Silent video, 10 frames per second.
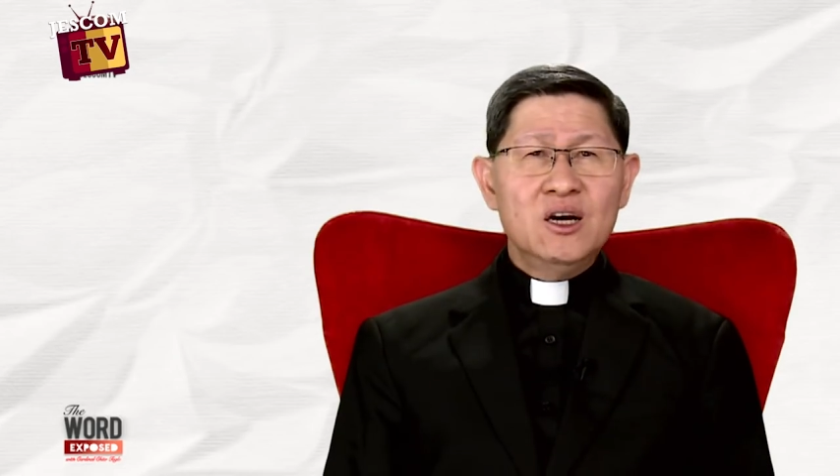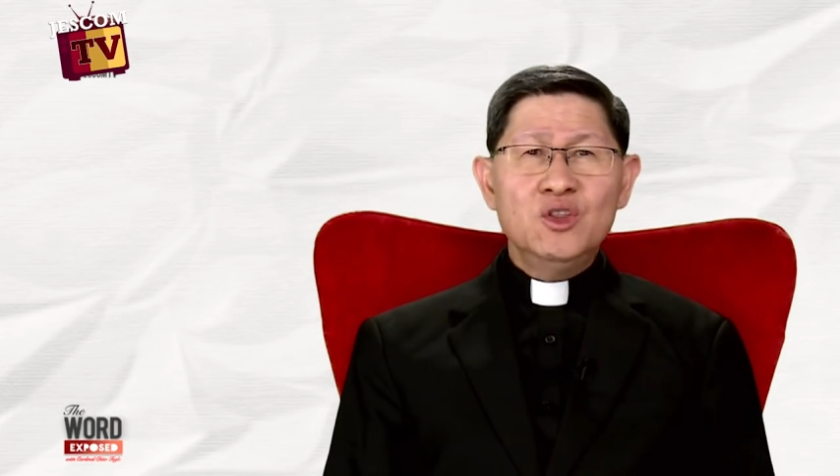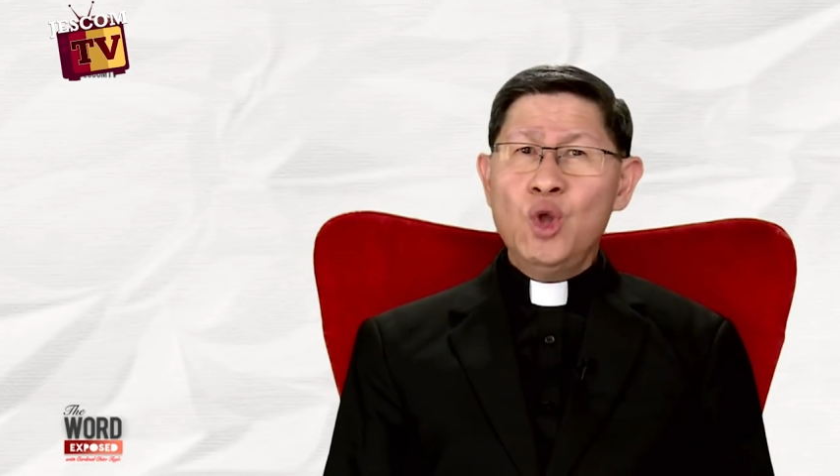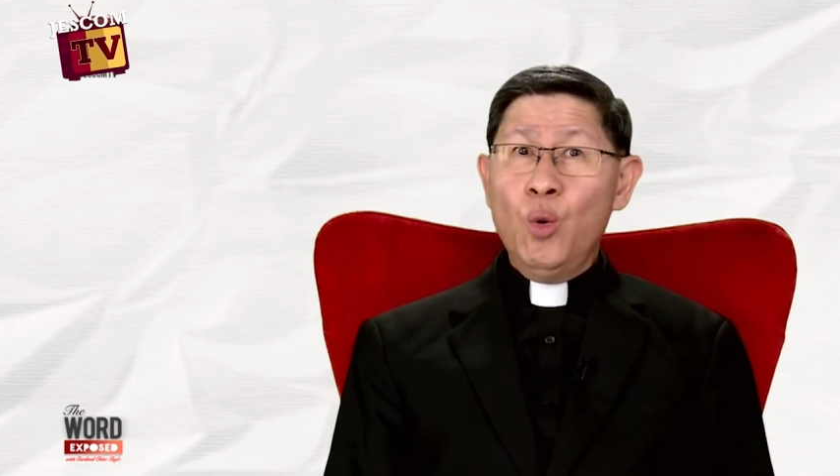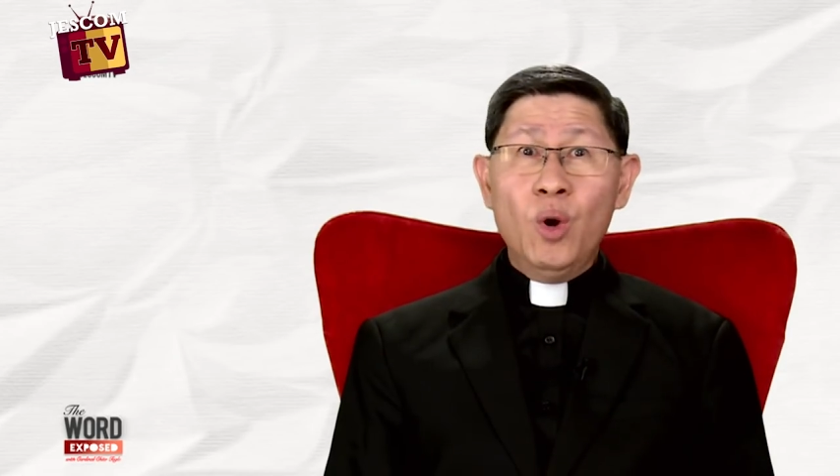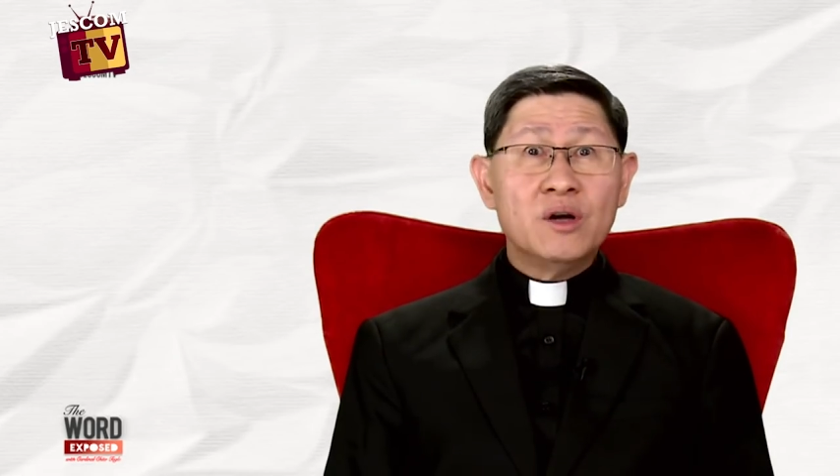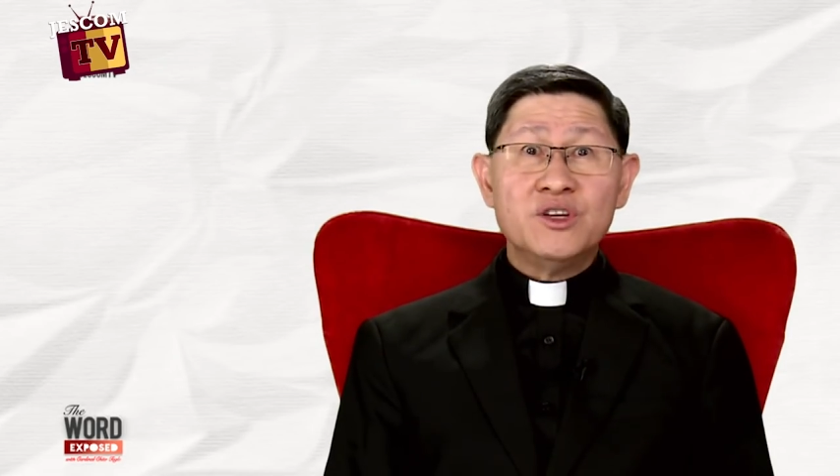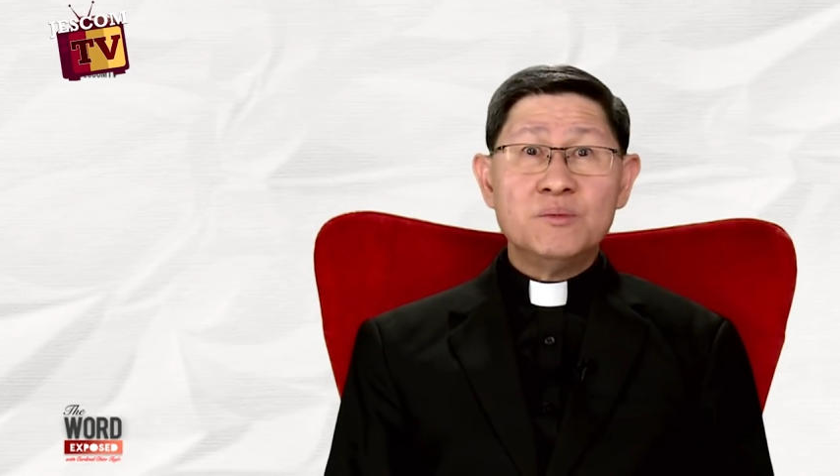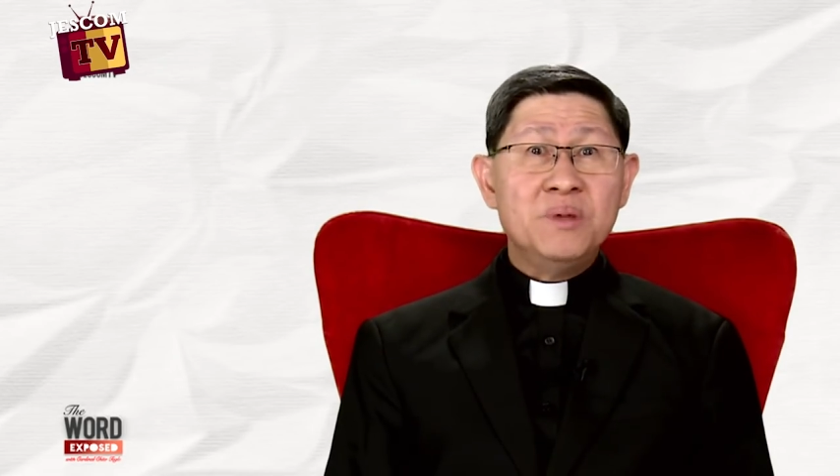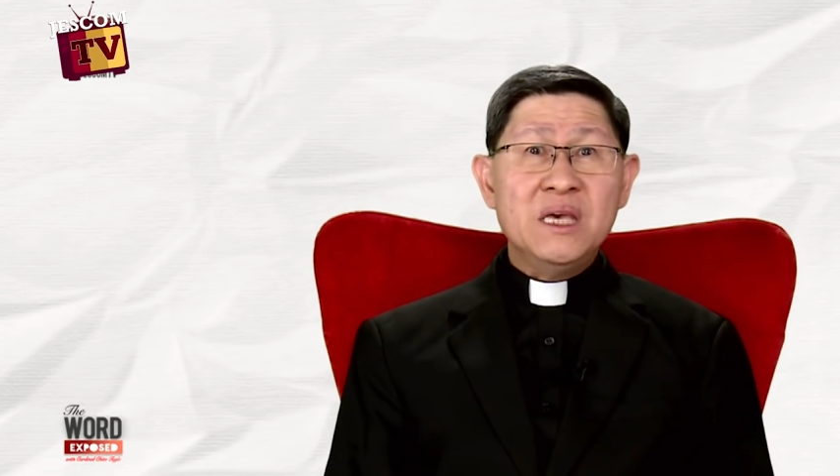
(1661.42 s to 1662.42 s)
No
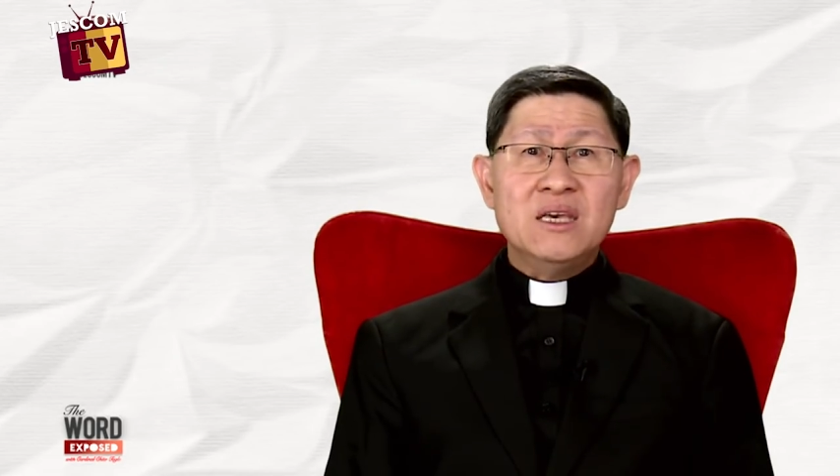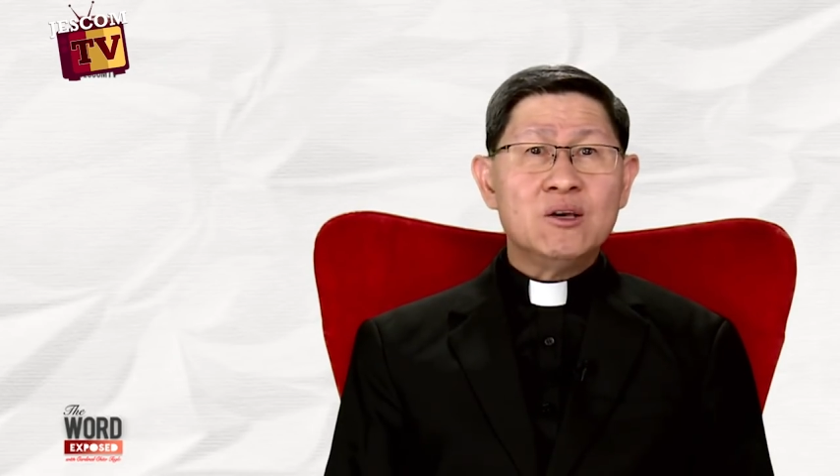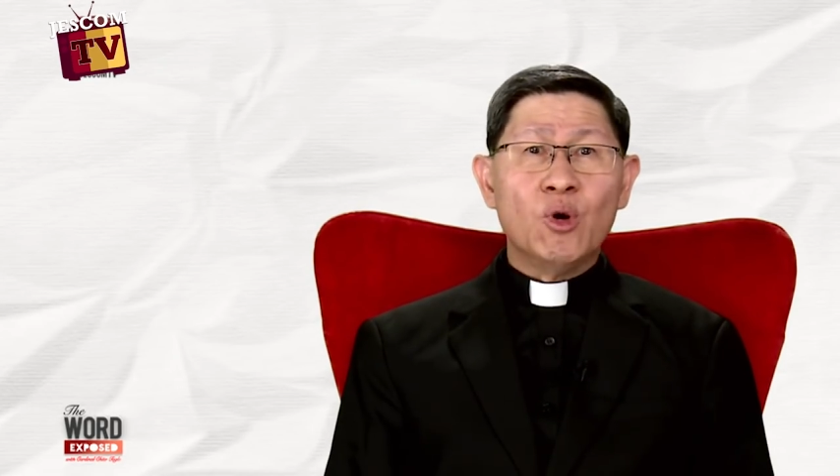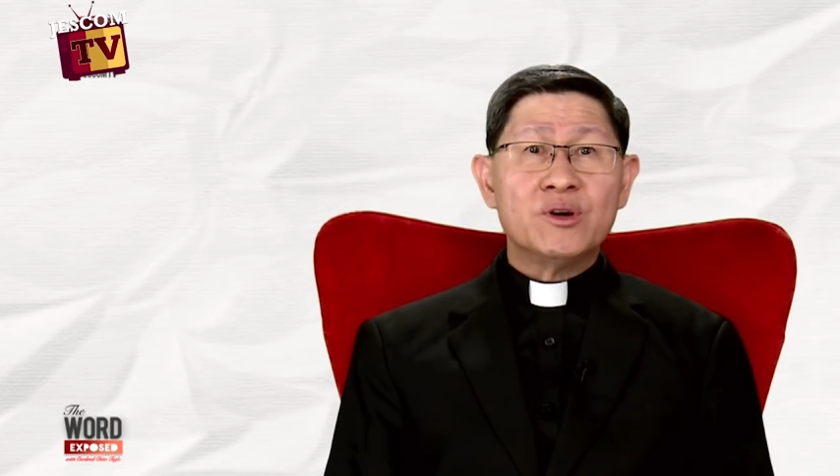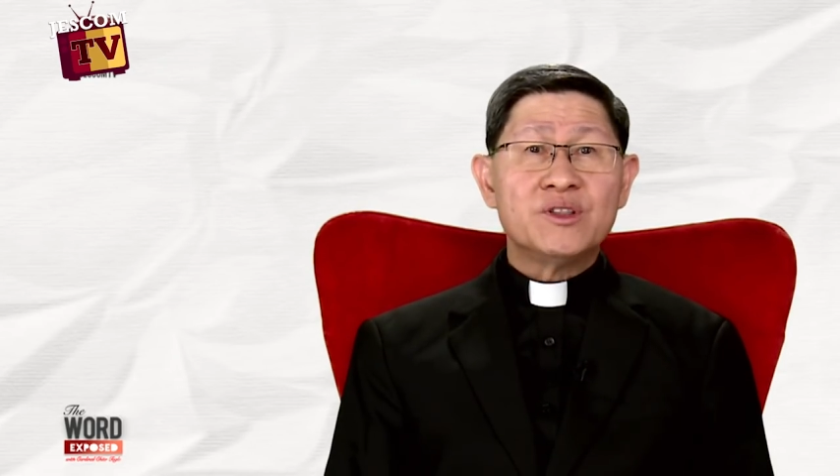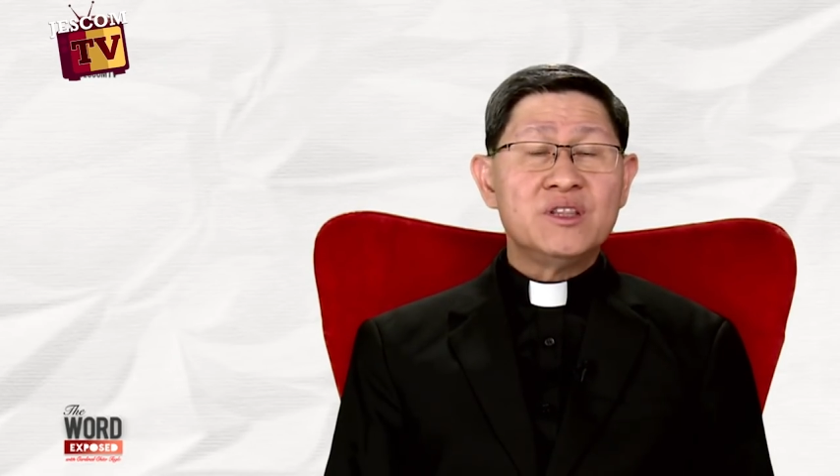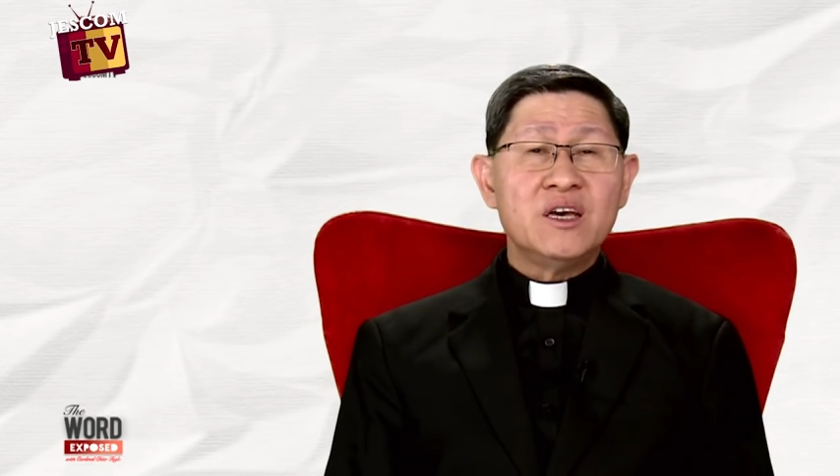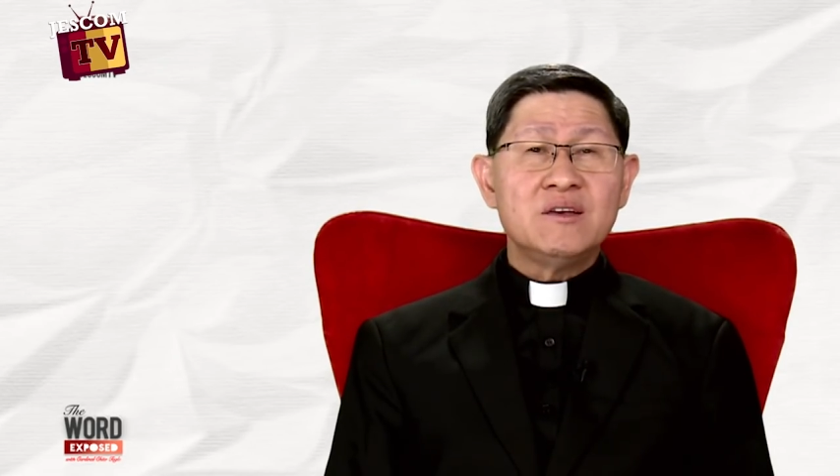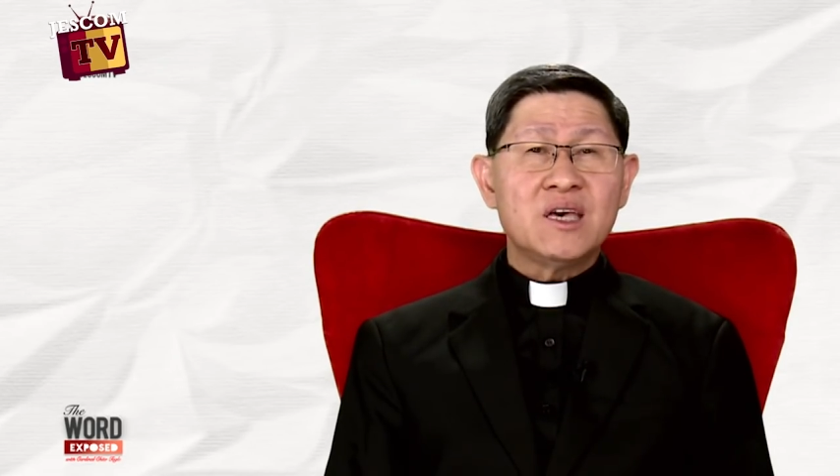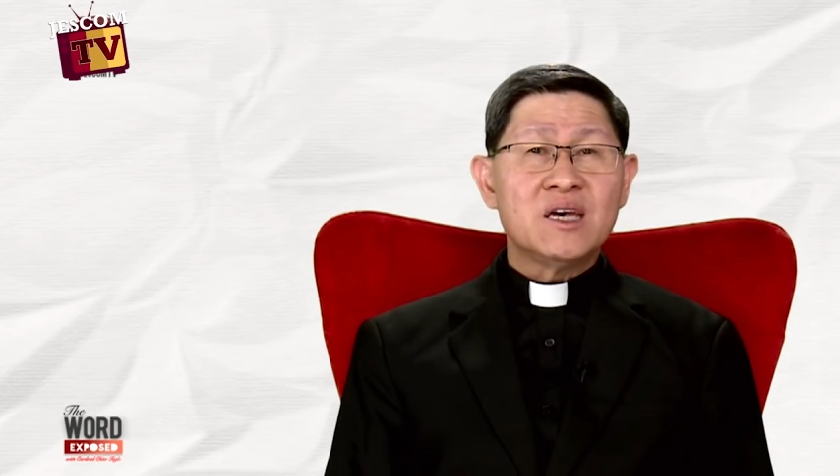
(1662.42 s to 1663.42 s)
other being or
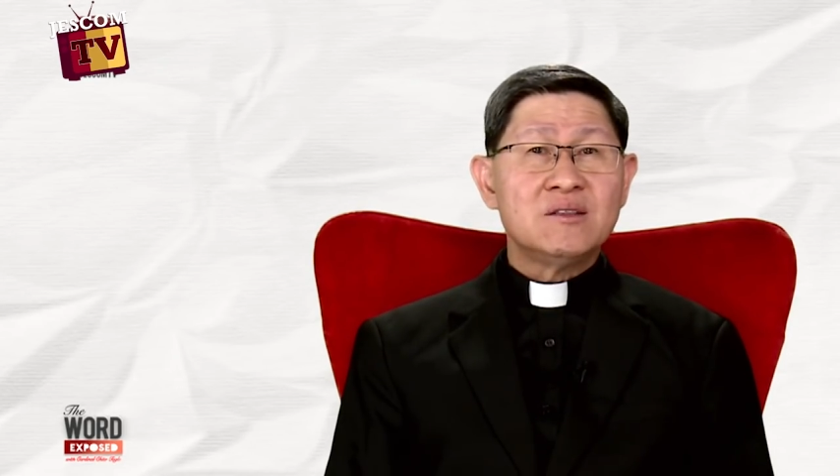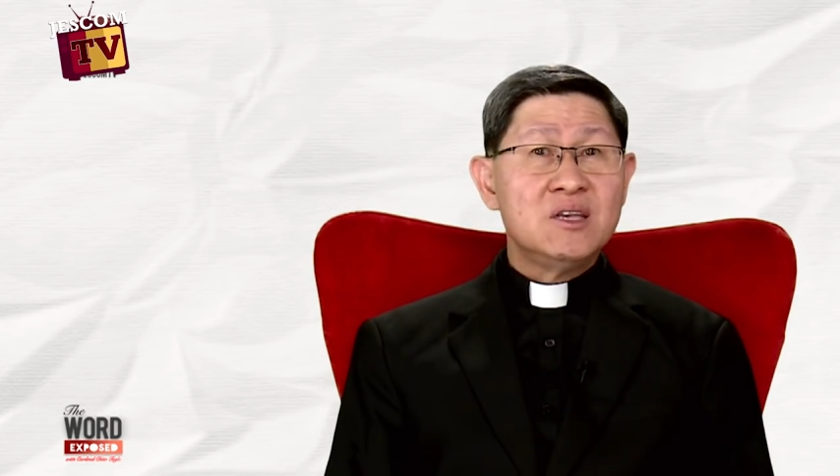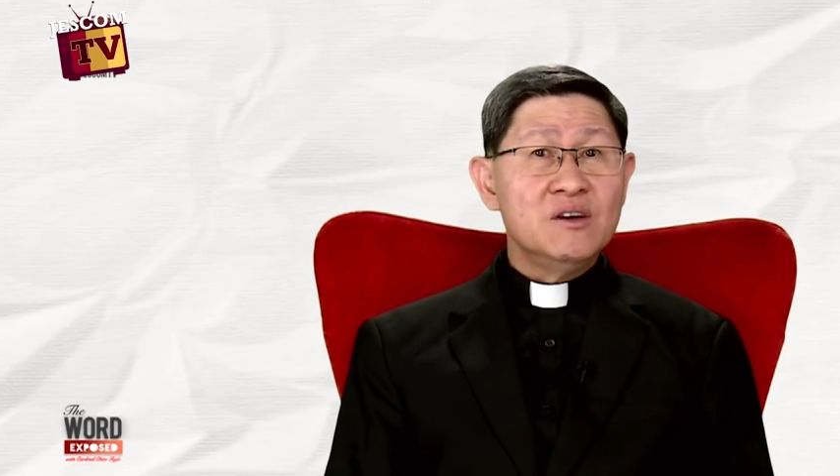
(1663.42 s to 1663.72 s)
thing can